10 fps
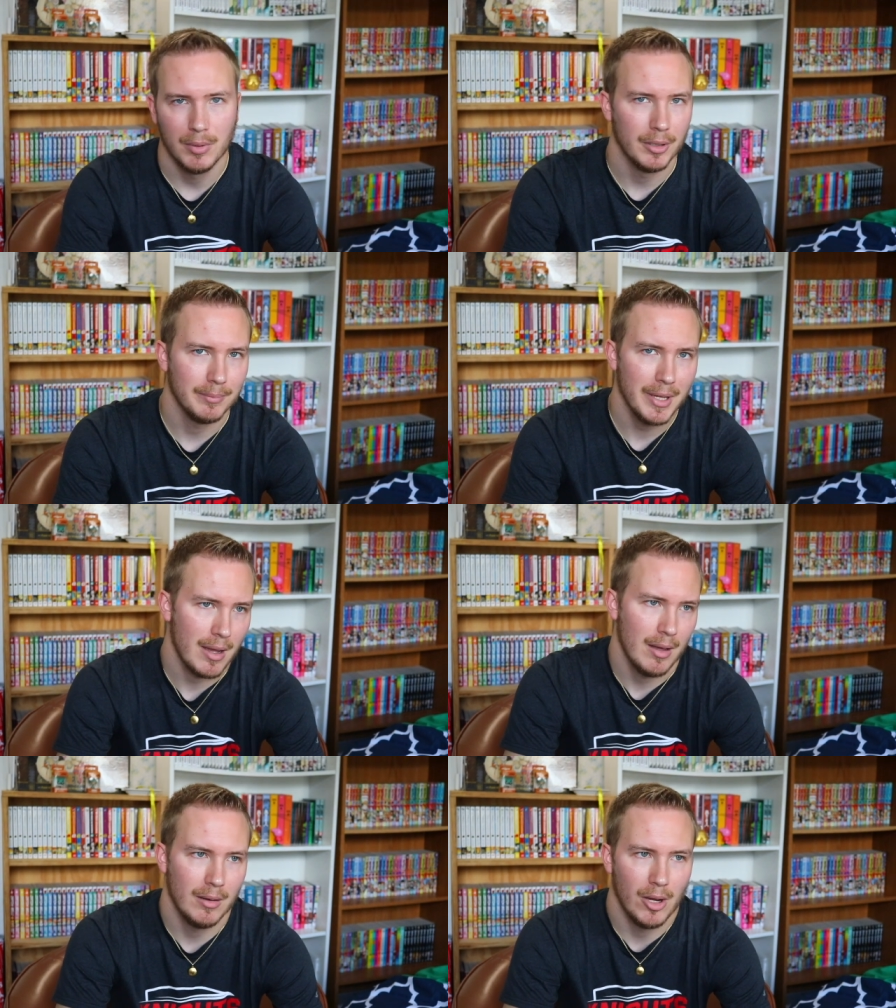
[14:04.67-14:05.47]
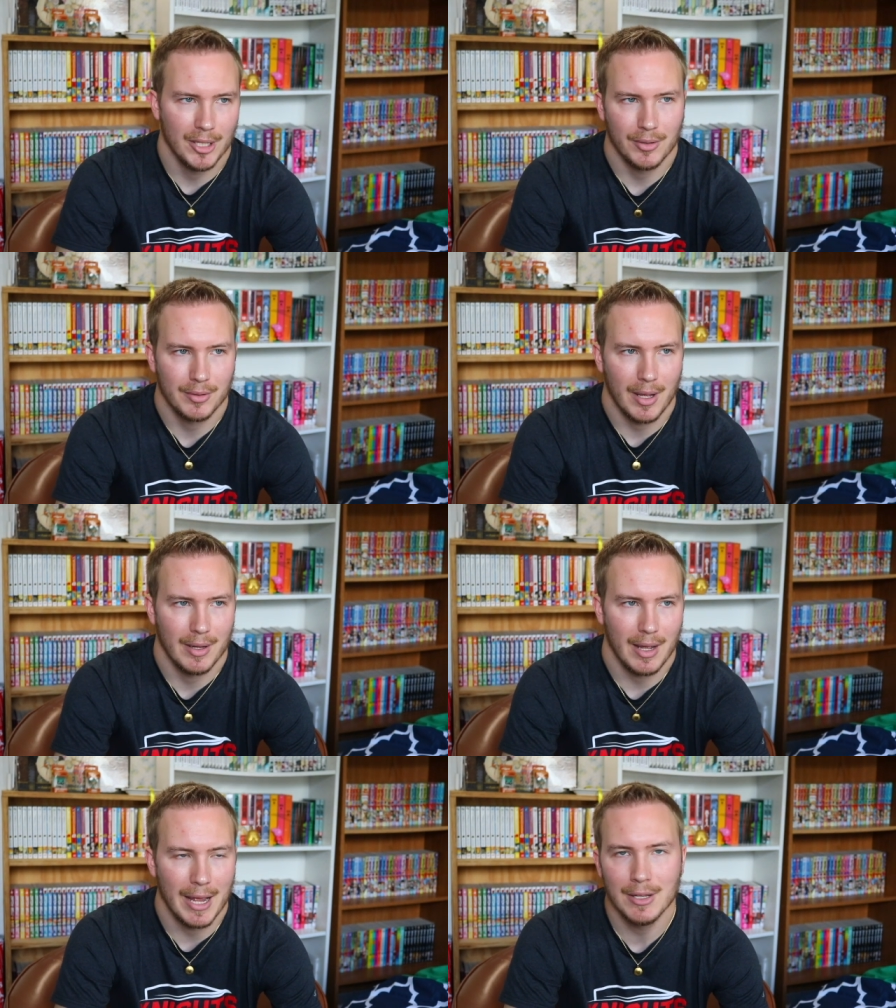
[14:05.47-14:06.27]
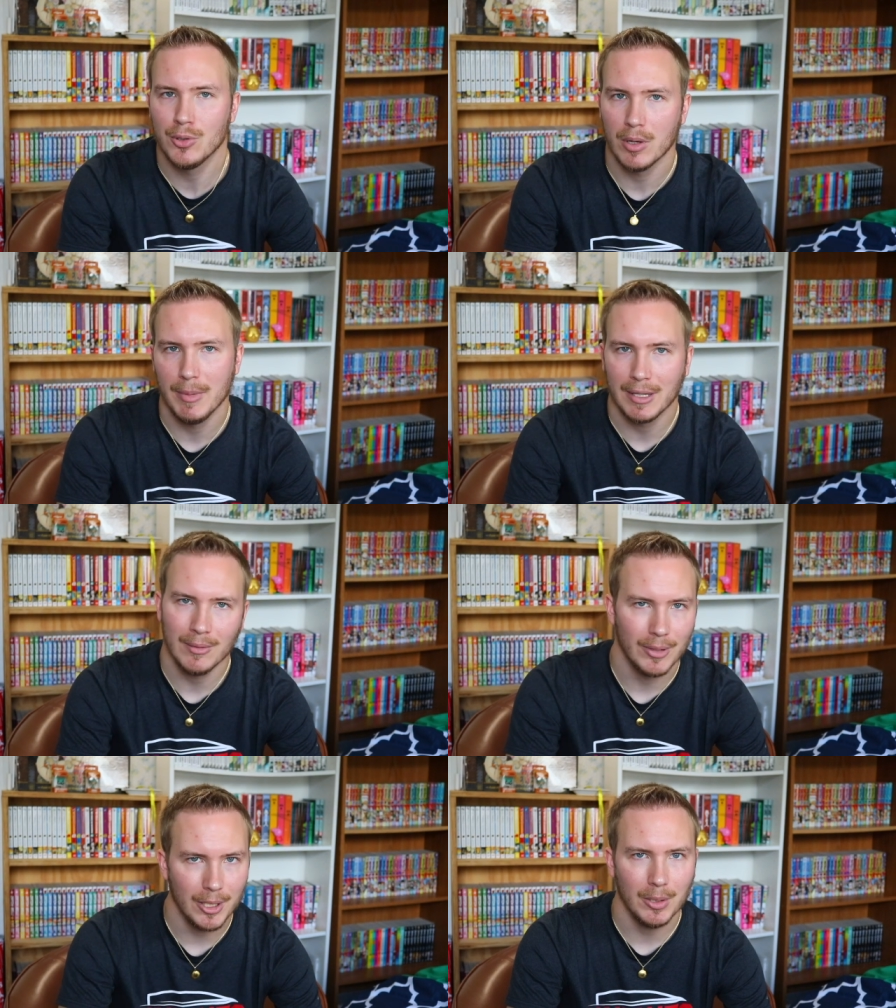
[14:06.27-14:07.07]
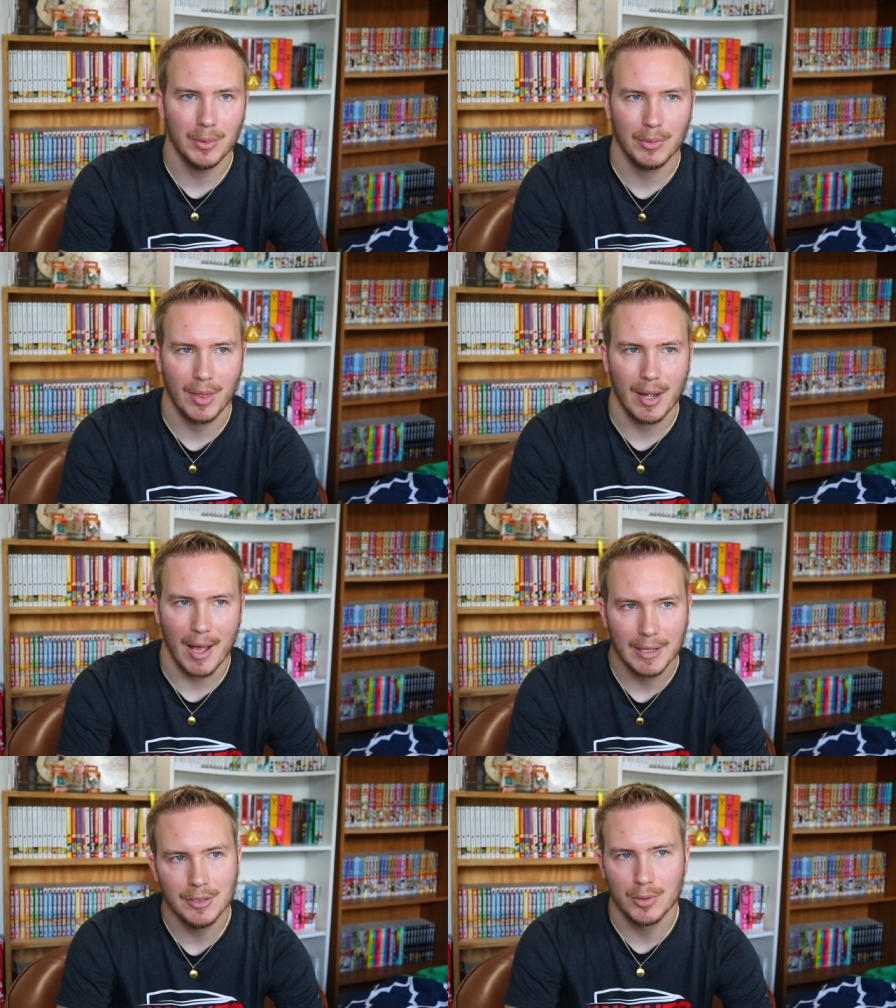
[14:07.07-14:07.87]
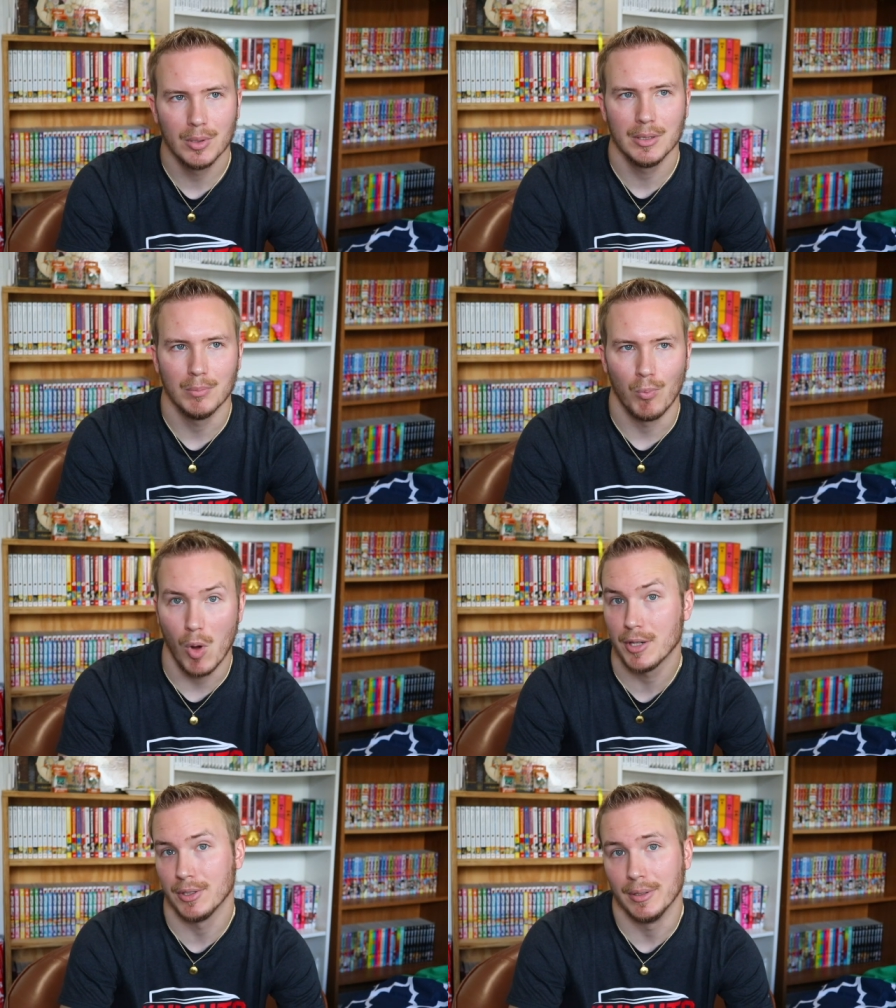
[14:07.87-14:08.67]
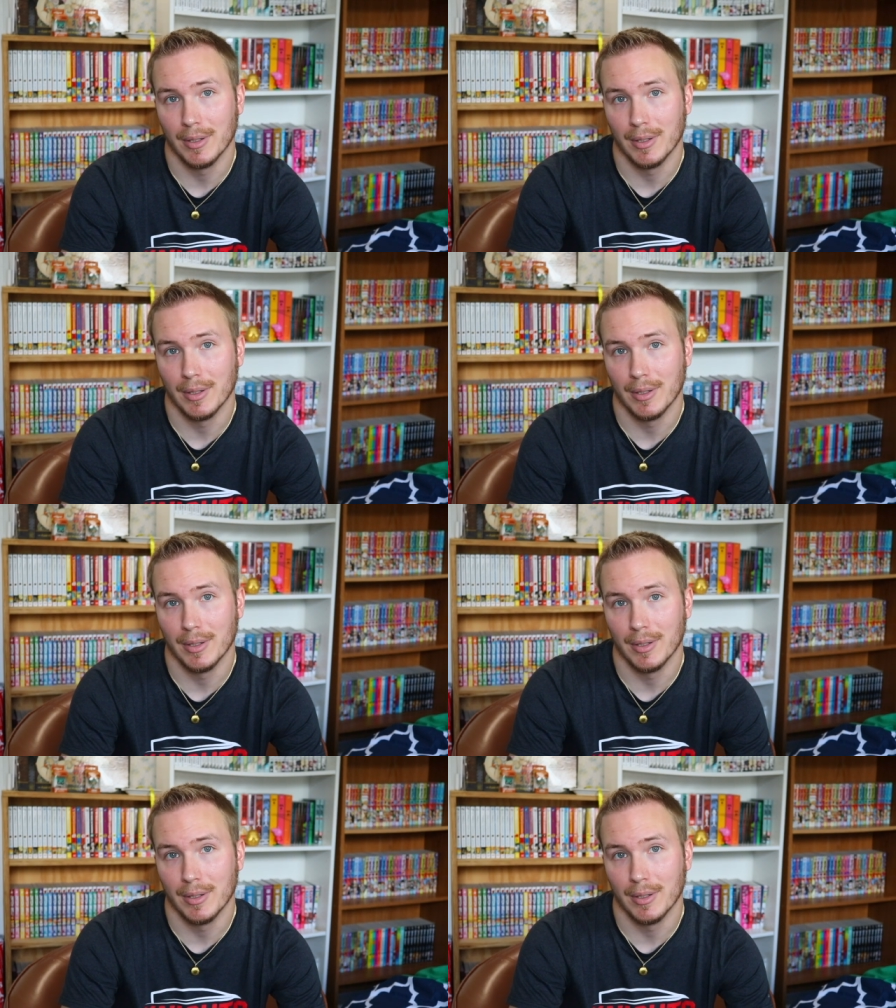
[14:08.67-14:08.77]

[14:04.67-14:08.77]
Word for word: But yeah, I don't know. I just, I, I enjoy making videos that I enjoy watching.